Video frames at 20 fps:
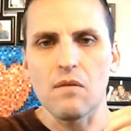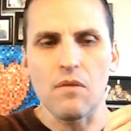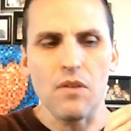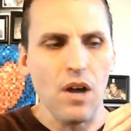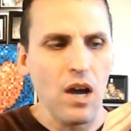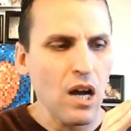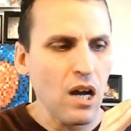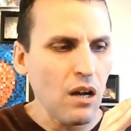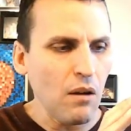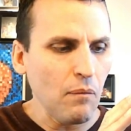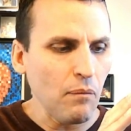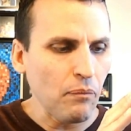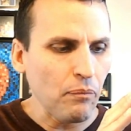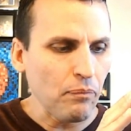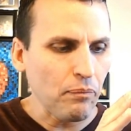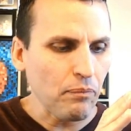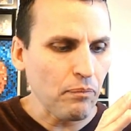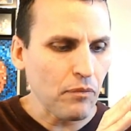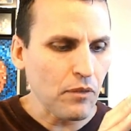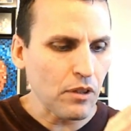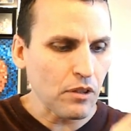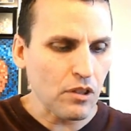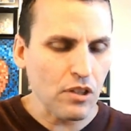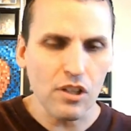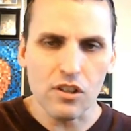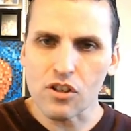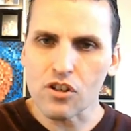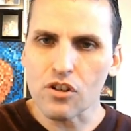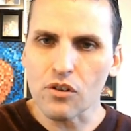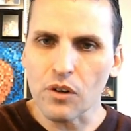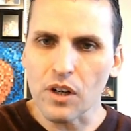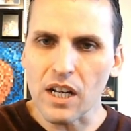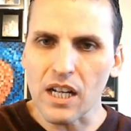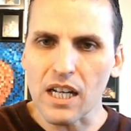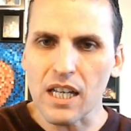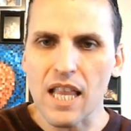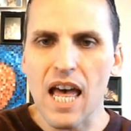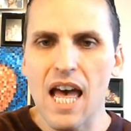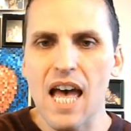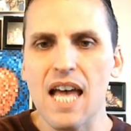There's history
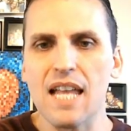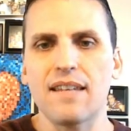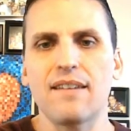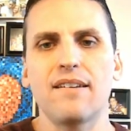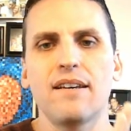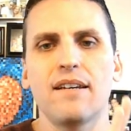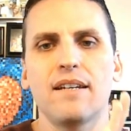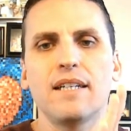in that.